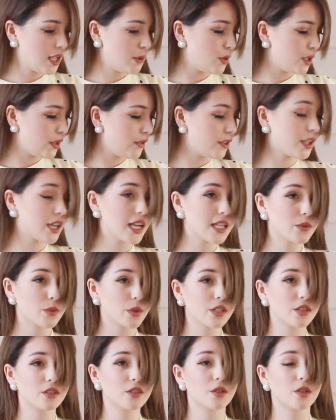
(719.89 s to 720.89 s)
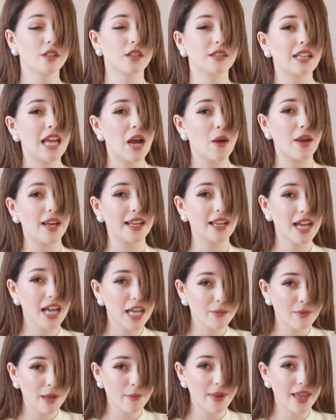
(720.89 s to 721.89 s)
But if you guys want a tutorial on how I
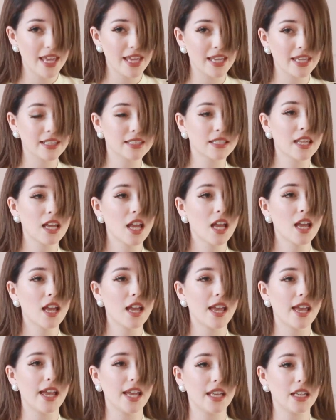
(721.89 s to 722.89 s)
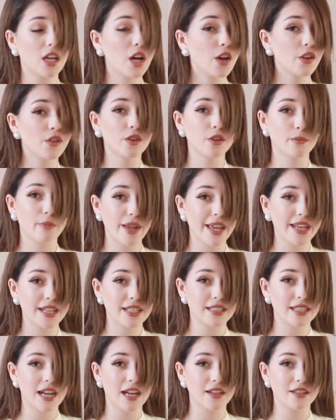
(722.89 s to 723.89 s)
cut my bangs and other bang
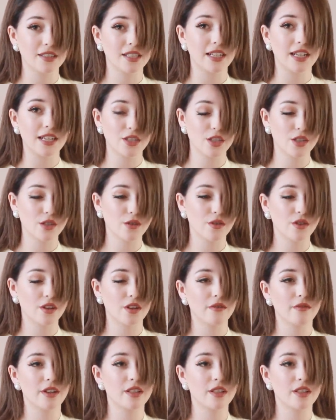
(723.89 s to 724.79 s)
styles that I do that are